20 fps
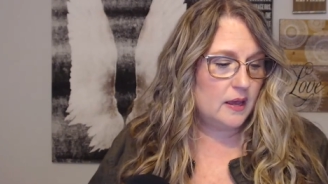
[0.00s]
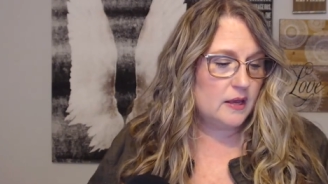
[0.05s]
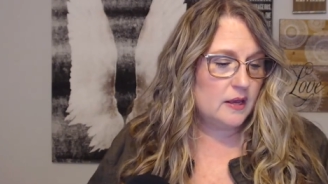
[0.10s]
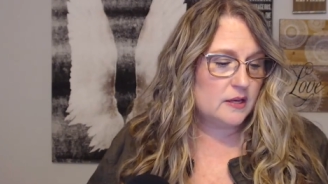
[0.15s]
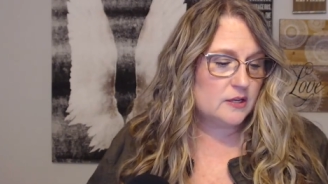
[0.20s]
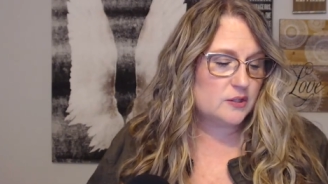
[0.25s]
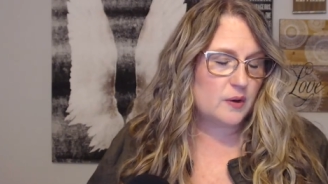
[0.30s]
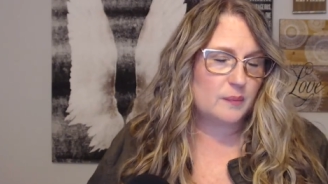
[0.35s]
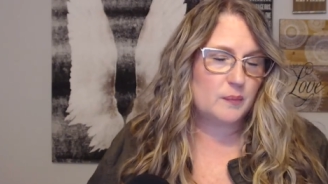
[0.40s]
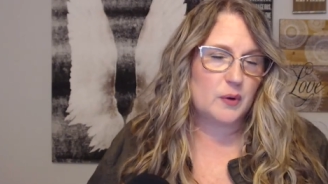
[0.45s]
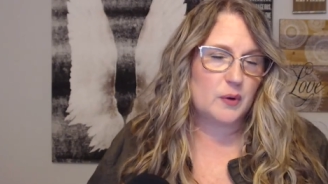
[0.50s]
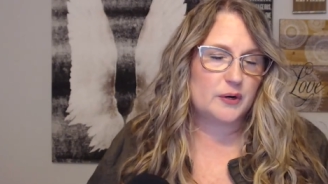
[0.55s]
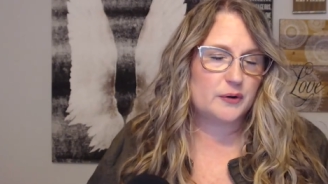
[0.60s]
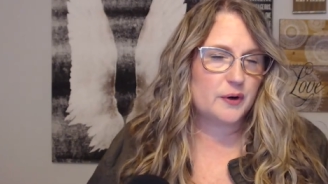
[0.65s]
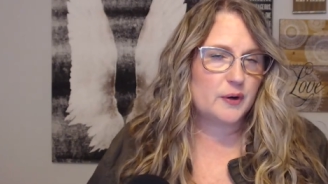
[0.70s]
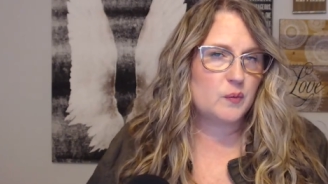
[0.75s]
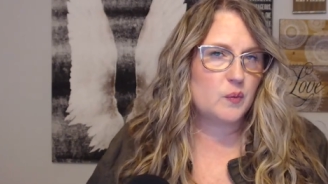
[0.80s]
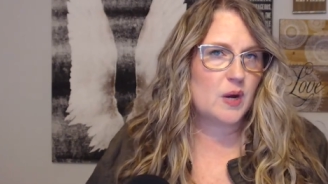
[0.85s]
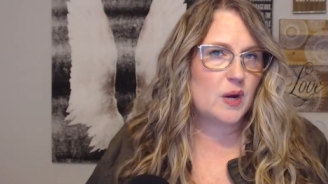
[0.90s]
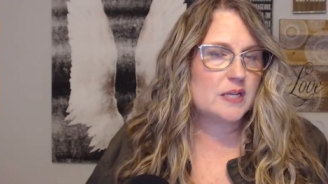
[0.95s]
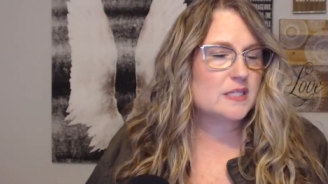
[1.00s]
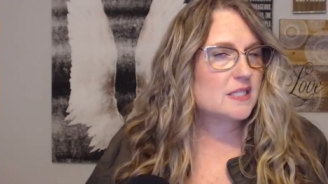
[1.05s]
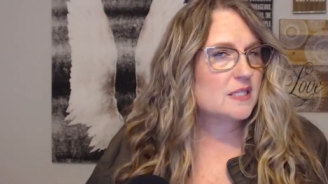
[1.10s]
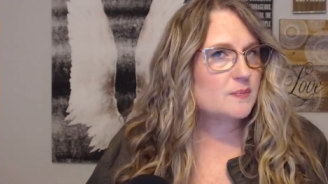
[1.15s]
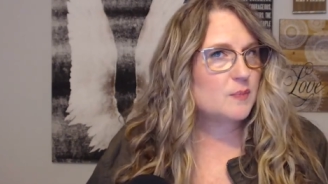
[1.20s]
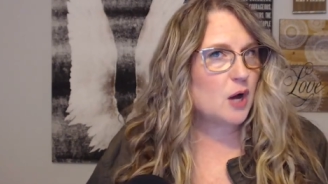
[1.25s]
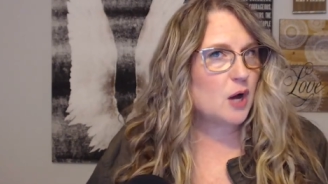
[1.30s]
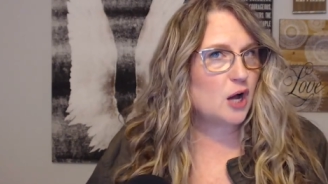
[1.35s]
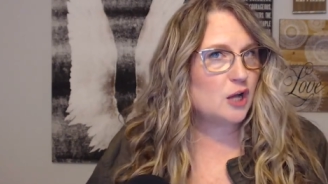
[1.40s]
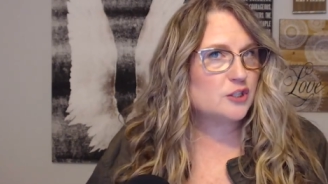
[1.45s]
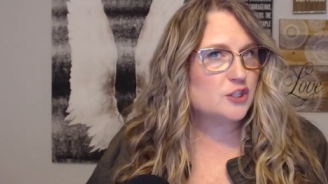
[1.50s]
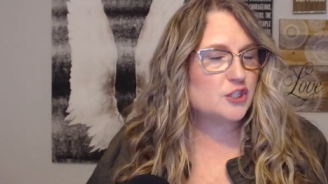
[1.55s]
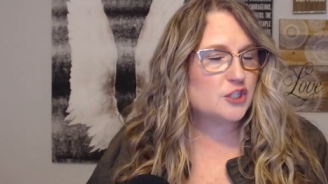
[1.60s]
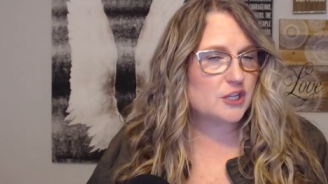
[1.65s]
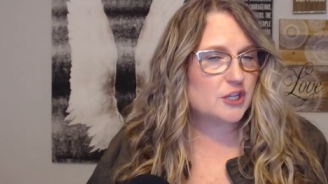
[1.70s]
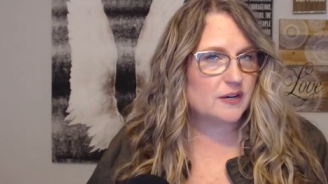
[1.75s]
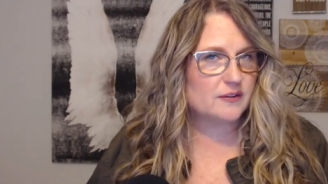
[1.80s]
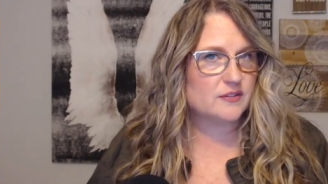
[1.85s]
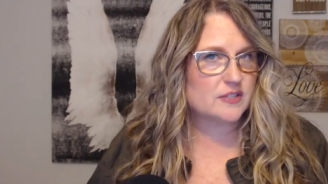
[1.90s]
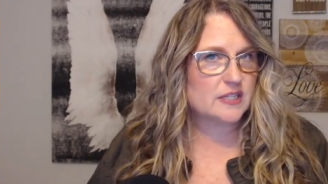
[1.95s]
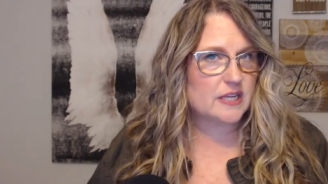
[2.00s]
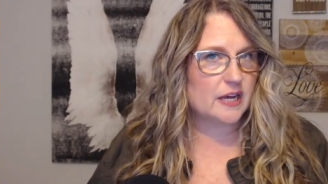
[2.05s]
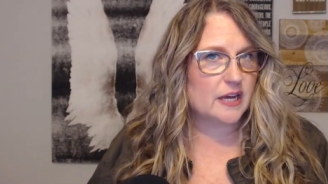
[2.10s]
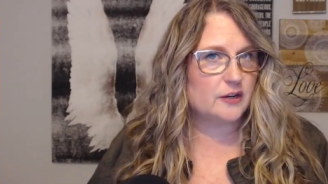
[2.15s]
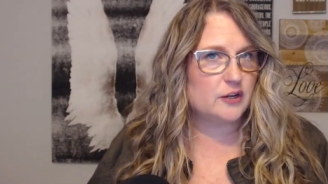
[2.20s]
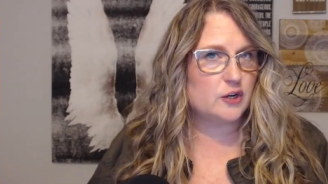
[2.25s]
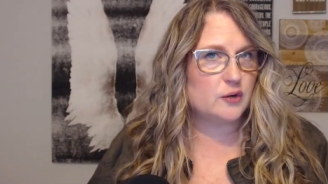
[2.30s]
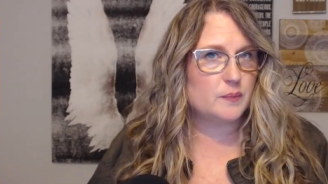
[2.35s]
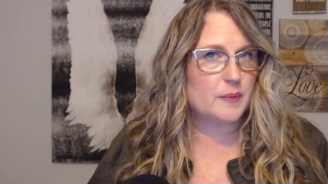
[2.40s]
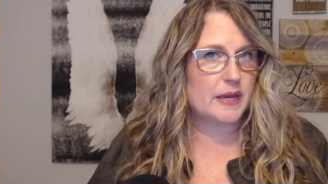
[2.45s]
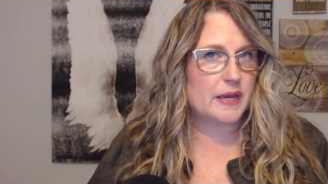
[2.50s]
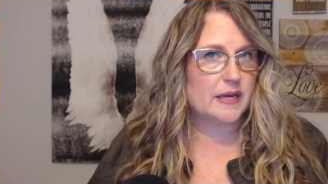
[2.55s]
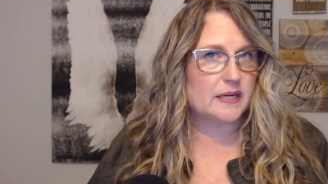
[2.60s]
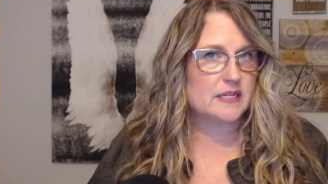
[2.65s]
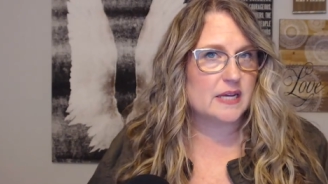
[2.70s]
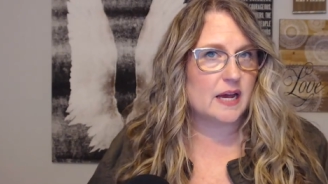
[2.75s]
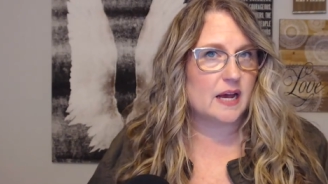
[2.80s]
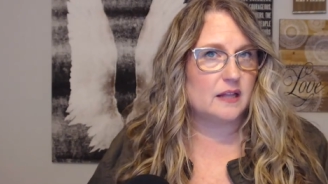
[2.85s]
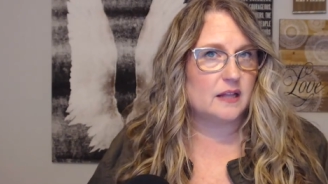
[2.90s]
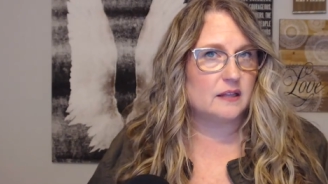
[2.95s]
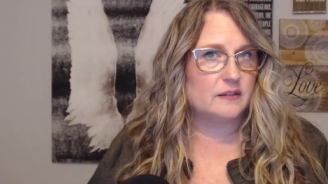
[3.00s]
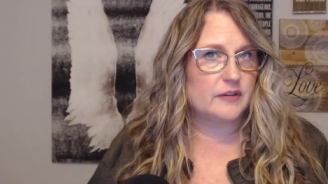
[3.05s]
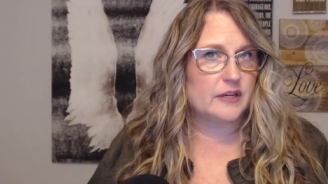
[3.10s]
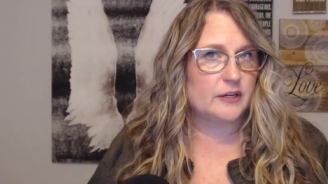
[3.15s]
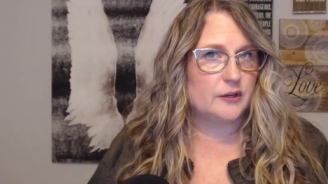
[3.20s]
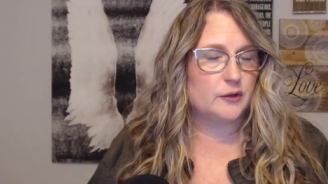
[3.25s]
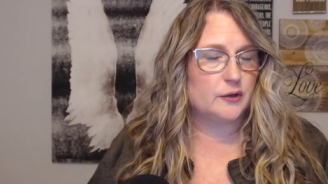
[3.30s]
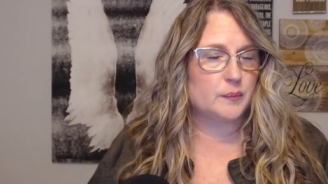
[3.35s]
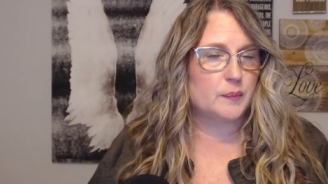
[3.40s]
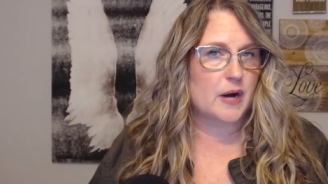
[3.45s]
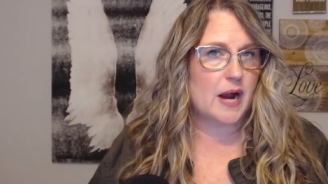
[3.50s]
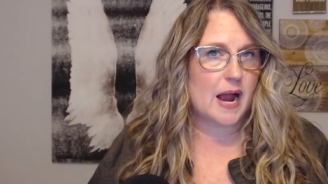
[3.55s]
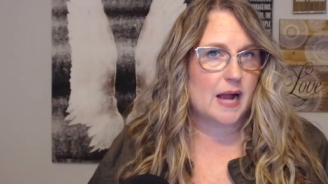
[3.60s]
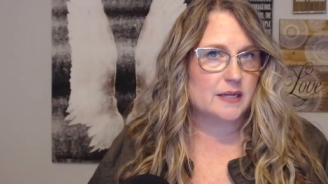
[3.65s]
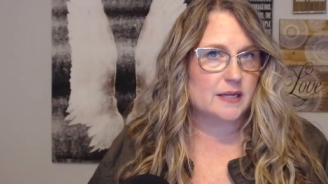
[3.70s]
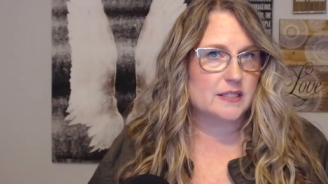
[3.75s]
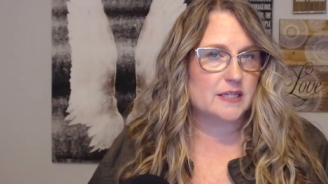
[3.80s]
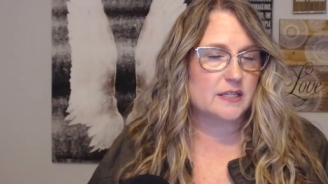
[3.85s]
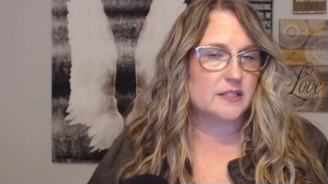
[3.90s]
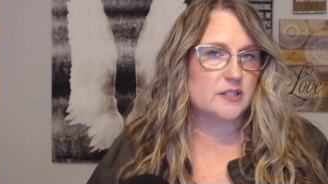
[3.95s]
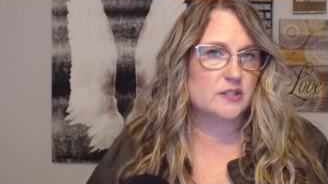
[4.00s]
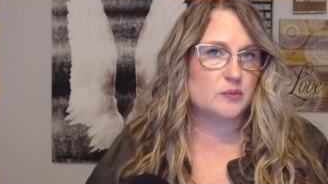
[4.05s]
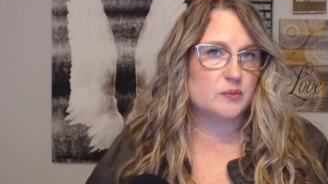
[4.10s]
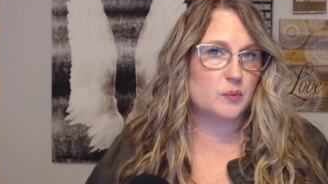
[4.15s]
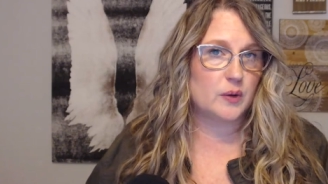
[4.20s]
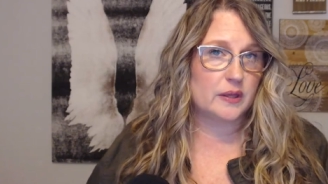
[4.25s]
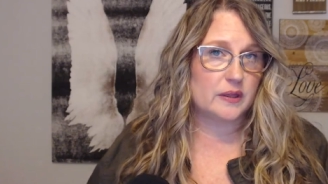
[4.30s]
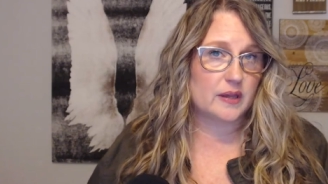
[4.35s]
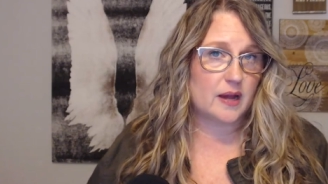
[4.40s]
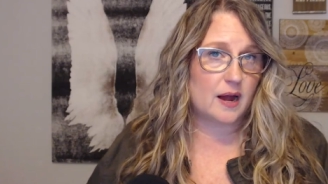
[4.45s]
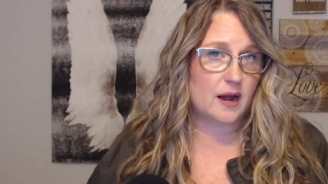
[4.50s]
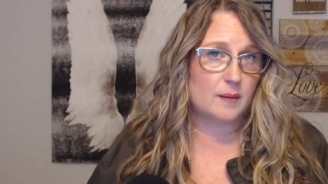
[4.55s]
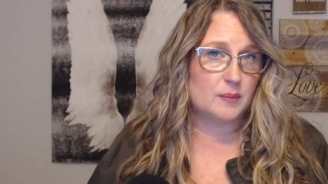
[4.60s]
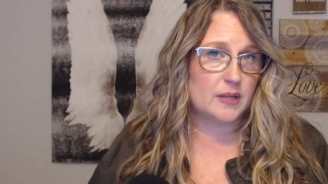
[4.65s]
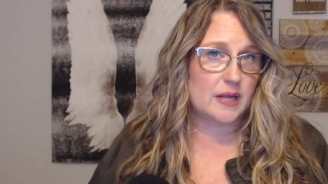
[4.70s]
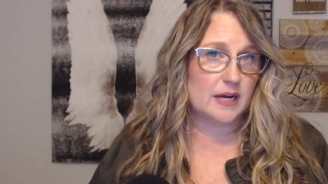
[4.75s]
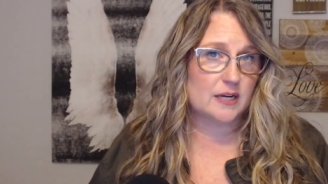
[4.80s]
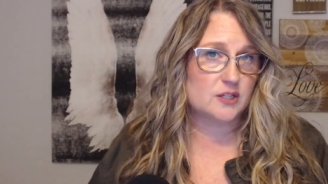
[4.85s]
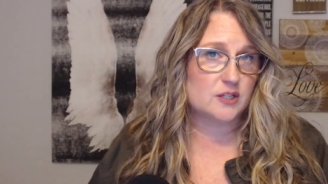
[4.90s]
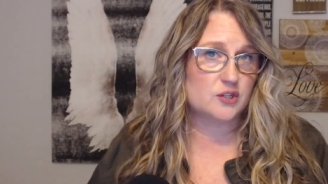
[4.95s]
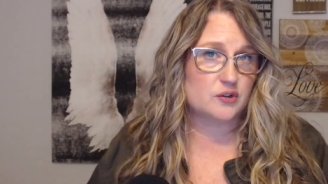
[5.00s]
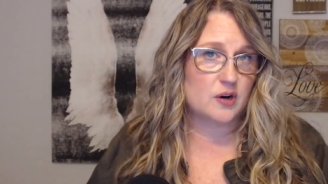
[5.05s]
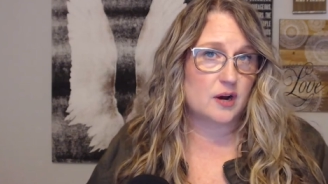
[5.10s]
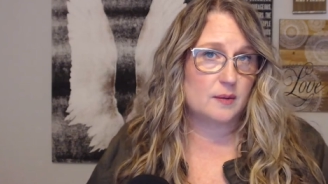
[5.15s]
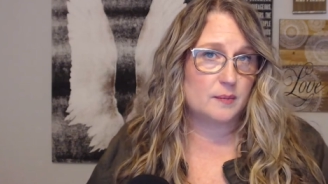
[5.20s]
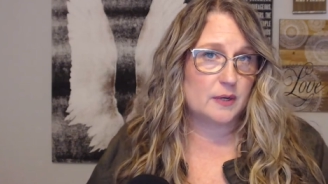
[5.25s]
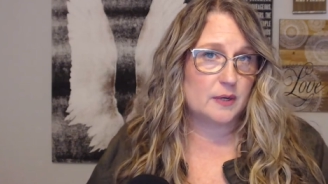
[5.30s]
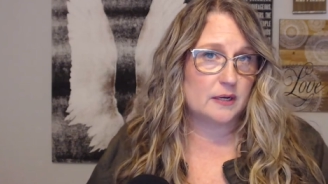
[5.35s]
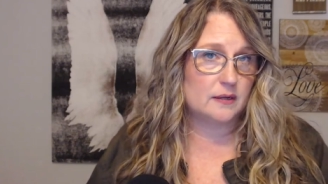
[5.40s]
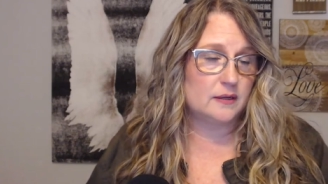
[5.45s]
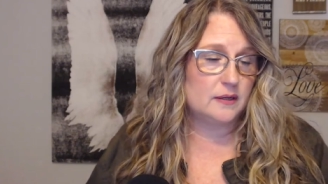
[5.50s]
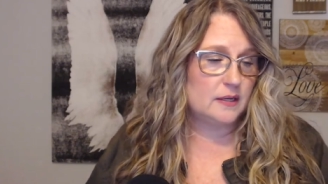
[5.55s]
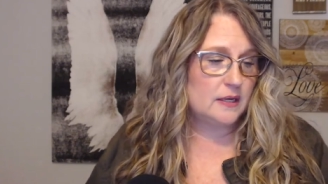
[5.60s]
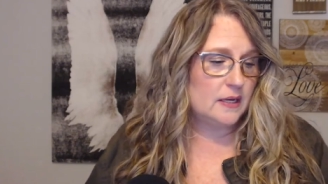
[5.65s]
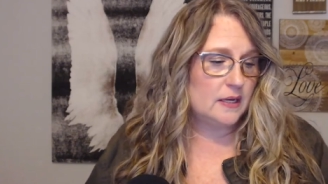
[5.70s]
So I'm wondering, what small shifts can you make to elevate your practice with complex trauma